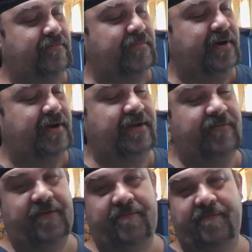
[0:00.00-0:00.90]
But if
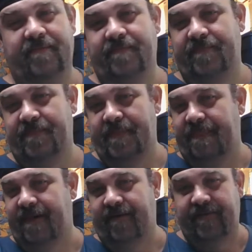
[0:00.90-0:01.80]
you've
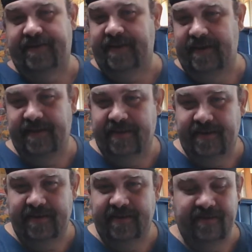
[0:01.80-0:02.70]
never seen
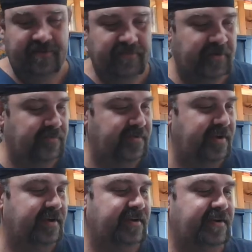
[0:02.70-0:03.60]
the little
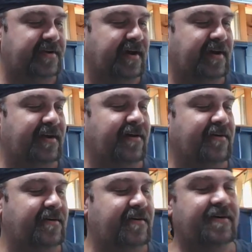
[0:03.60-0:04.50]
movie, check it
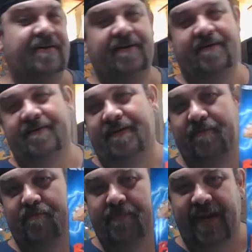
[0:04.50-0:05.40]
out. But
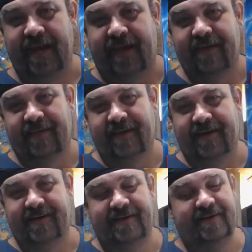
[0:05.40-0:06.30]

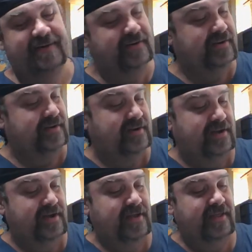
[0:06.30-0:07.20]
Bunnicula,
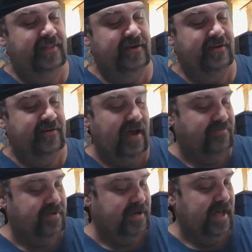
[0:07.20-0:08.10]
the
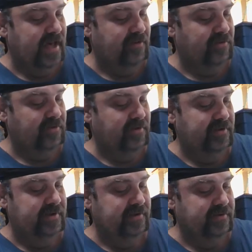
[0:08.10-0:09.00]
graphic novel,
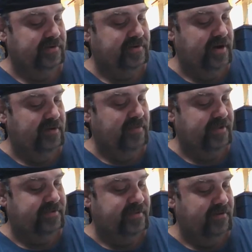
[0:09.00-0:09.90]
illustrated by
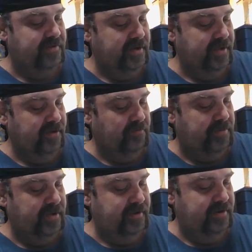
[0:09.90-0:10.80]
Stephen
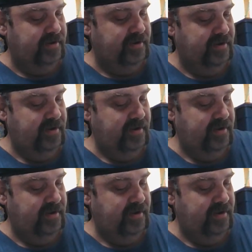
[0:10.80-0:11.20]
Gilpin,